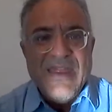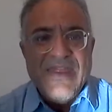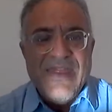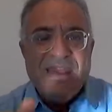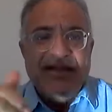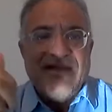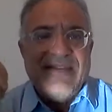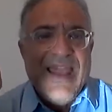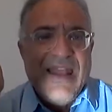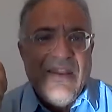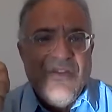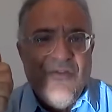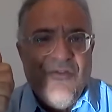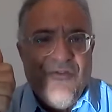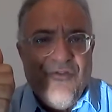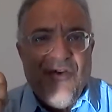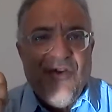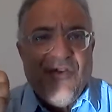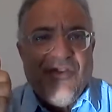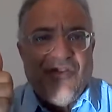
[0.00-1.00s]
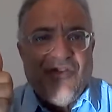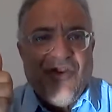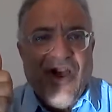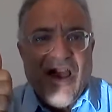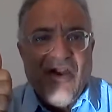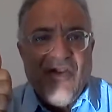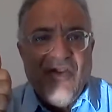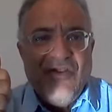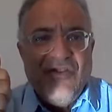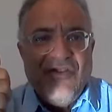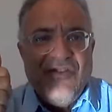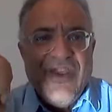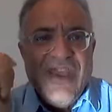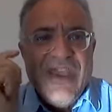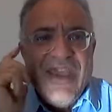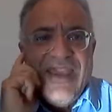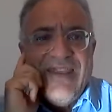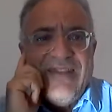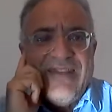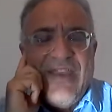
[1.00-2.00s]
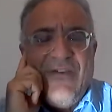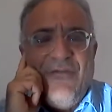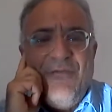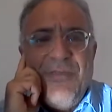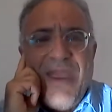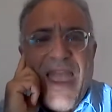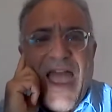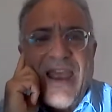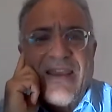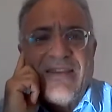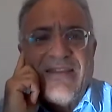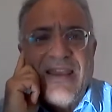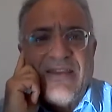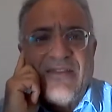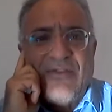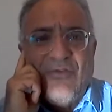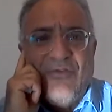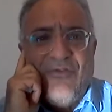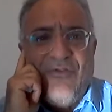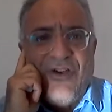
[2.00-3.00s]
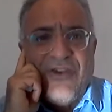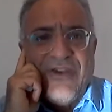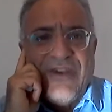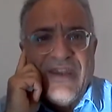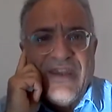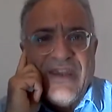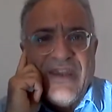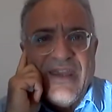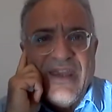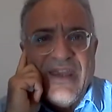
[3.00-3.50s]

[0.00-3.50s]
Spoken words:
They said the first challenge is give me access to funding.